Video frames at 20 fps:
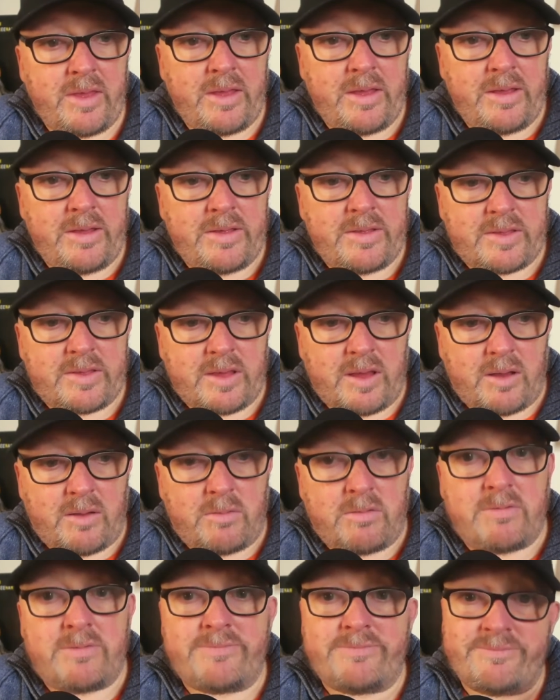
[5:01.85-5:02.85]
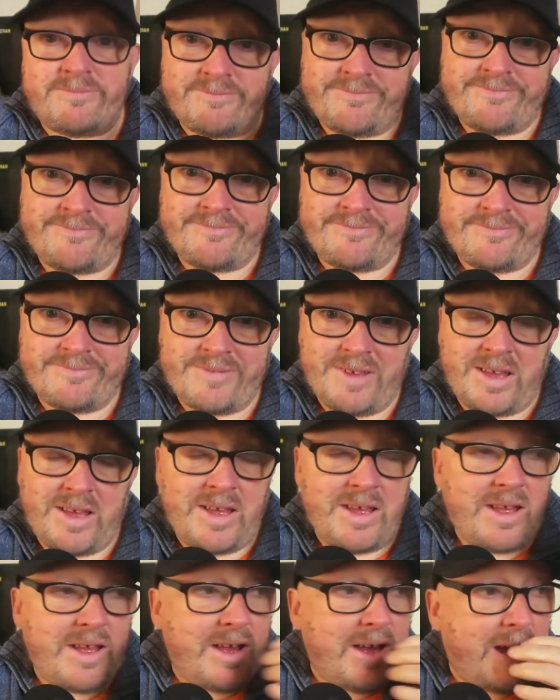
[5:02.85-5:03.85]
So
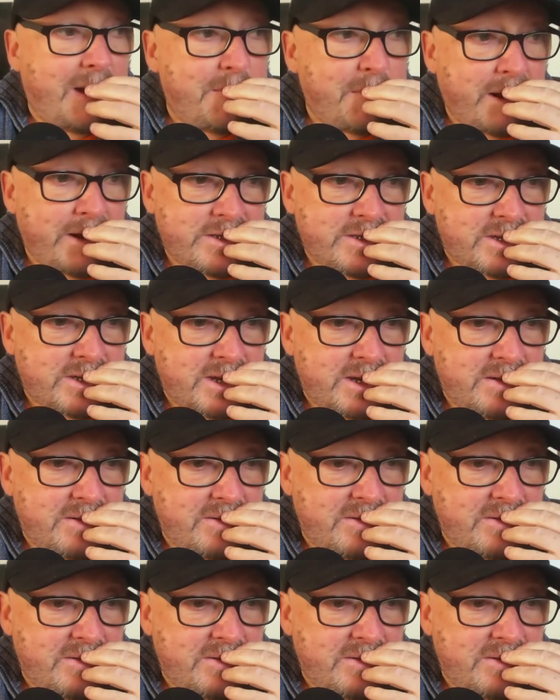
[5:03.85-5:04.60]
I'm managing it,